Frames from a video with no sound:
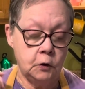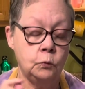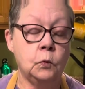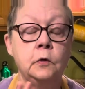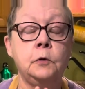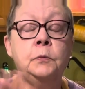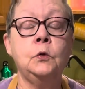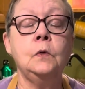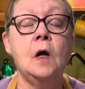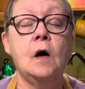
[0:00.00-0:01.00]
Well, you
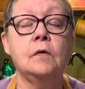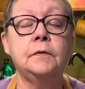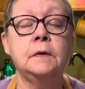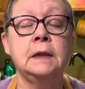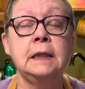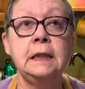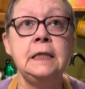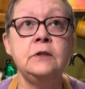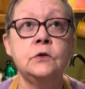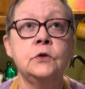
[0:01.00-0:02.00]
pull off at
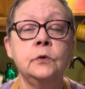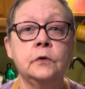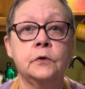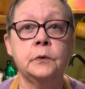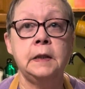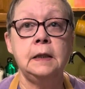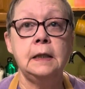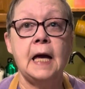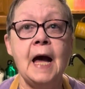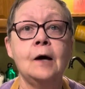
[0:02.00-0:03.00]
least 2 or 3
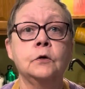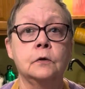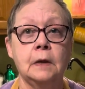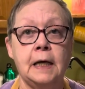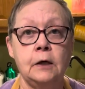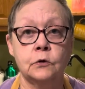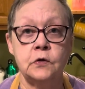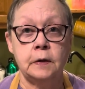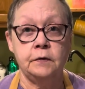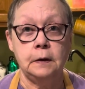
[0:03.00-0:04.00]
outer layers
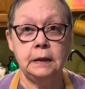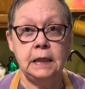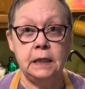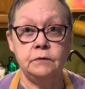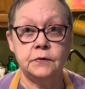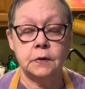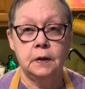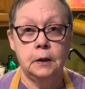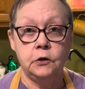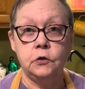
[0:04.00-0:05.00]
of the leaves.
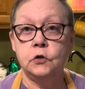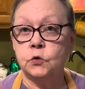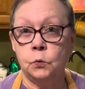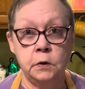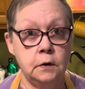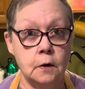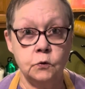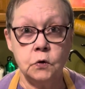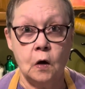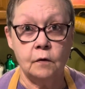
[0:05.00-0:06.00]
You just want
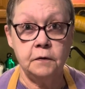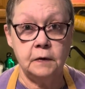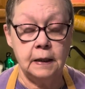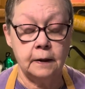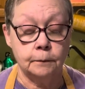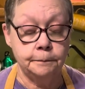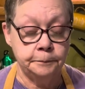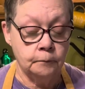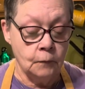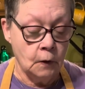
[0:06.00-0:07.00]
those off of there.
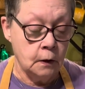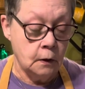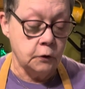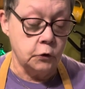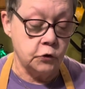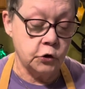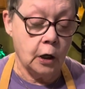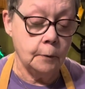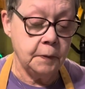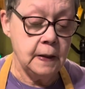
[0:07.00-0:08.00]
You
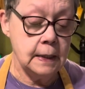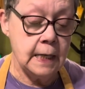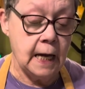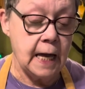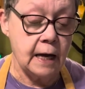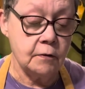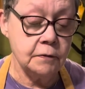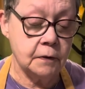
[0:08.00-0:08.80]
chop it in half.